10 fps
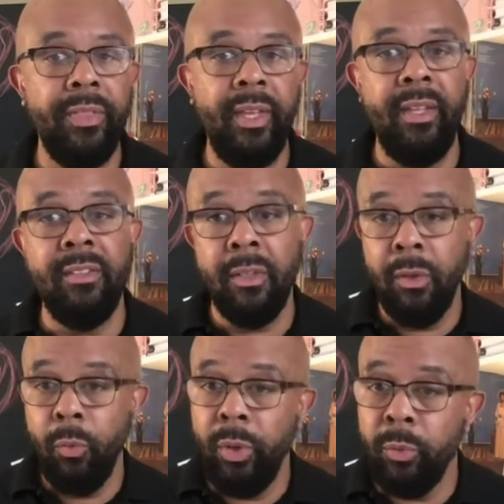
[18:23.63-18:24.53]
is,
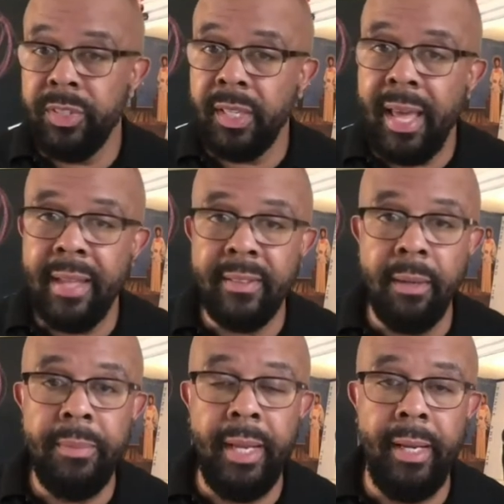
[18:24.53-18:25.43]
when was it last
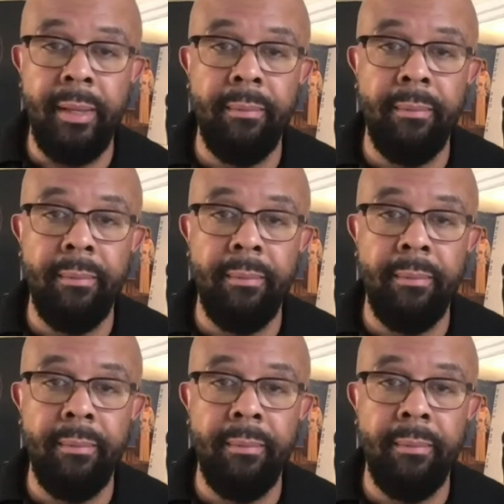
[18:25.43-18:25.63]
updated?